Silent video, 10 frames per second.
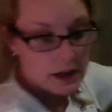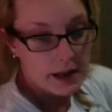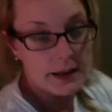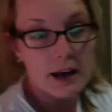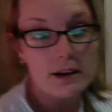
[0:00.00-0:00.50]

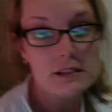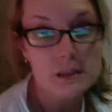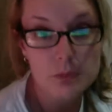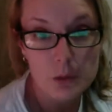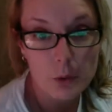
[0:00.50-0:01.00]
And now I
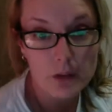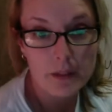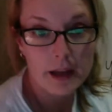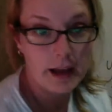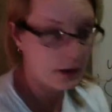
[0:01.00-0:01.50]
simply work
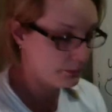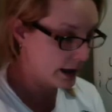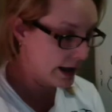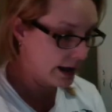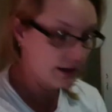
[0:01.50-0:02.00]
that out
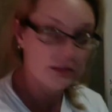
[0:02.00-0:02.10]
by